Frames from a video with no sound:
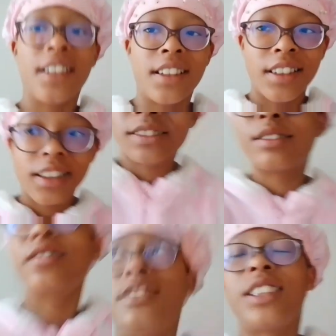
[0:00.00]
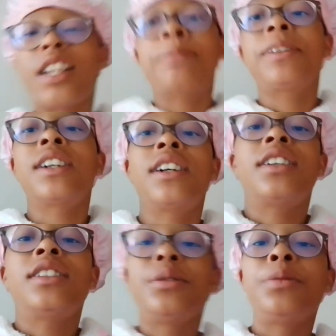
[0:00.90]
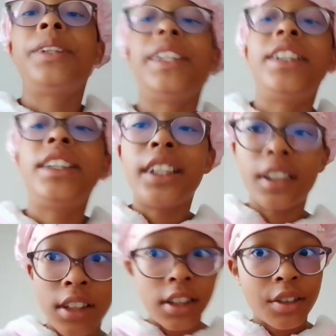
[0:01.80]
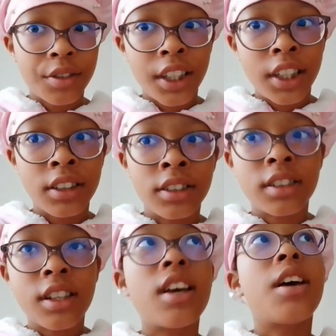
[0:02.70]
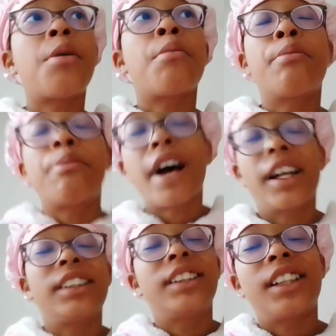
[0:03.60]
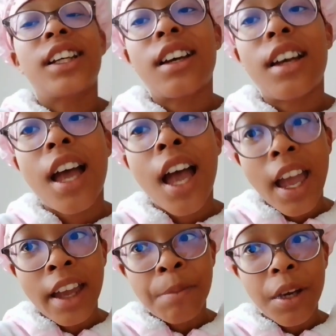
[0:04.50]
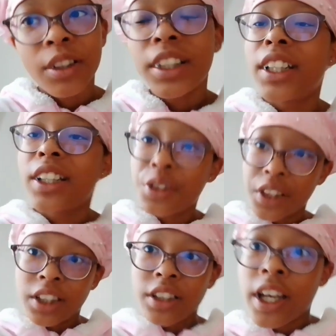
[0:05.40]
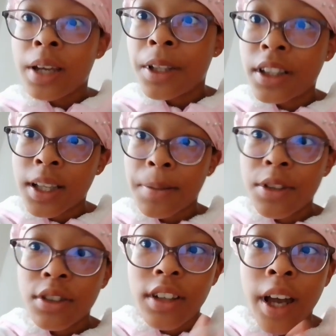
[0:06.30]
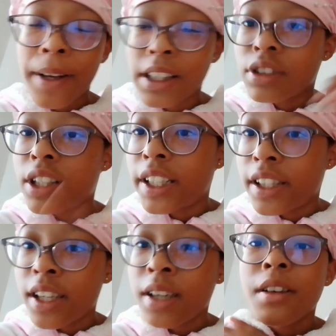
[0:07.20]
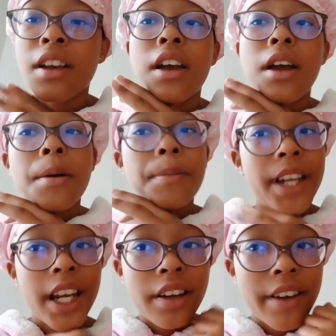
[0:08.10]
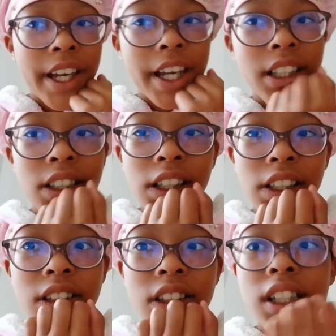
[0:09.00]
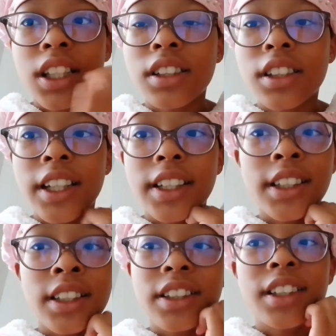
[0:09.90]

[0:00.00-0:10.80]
uh, slept here. We did a lot of things, but I'm only recording today because I'm too, I was too lazy. But anyway guys, let's just get into